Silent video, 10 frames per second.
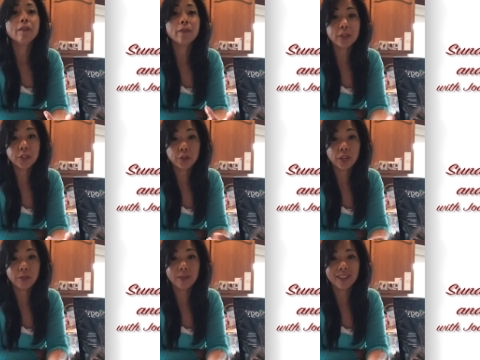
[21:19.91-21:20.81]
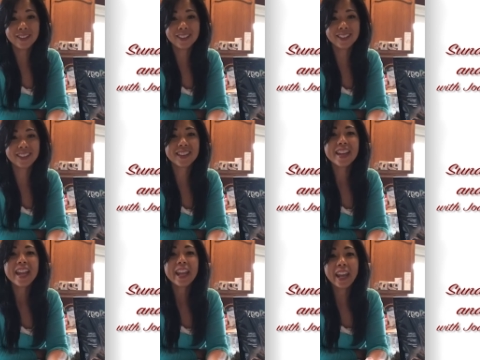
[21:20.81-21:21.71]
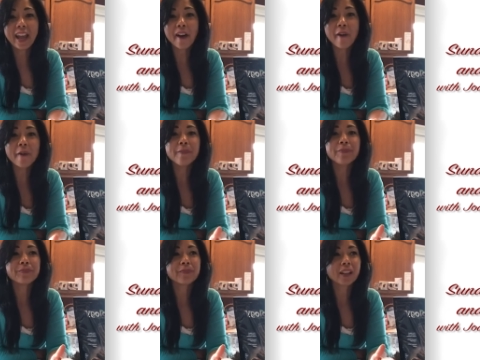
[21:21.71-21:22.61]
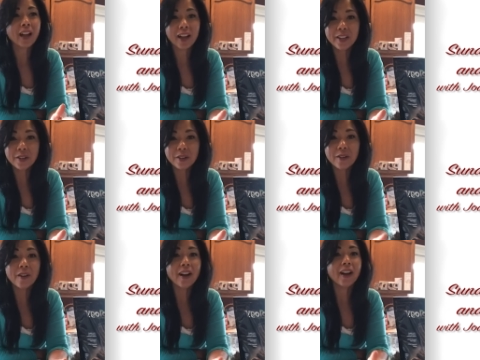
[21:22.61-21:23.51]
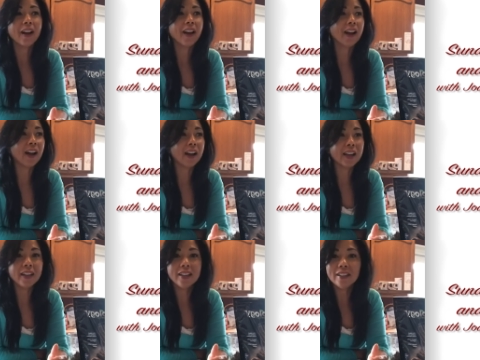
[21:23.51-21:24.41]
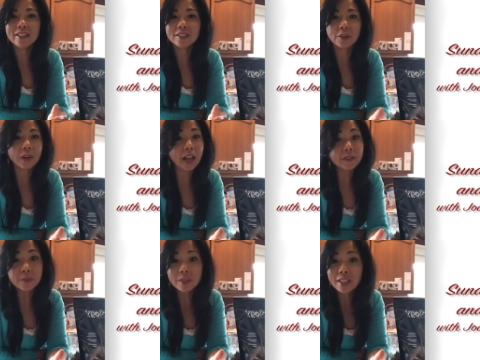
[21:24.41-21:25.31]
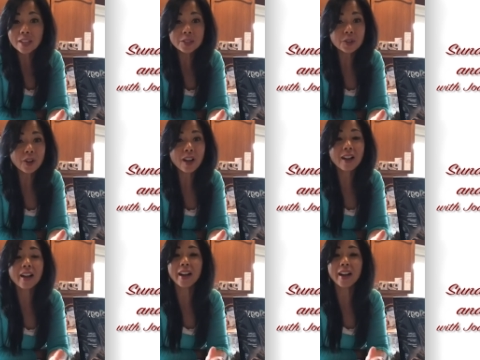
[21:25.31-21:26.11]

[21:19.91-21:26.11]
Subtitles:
frustrated me. Now, I know I don't have to be that strong.